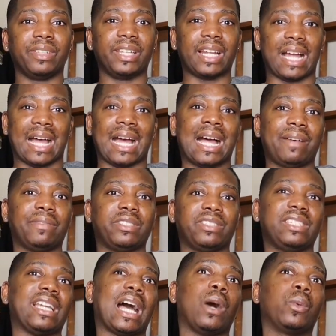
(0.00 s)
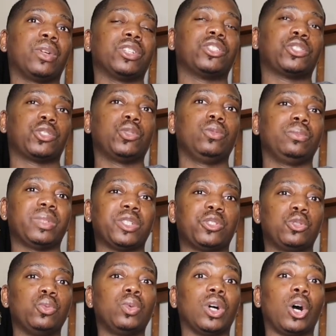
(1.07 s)
then obviously I would assume
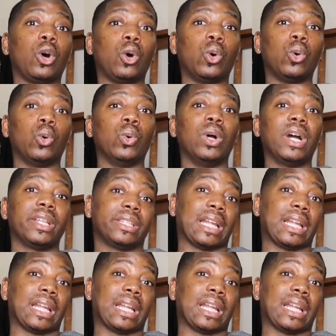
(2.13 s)
that you would hold,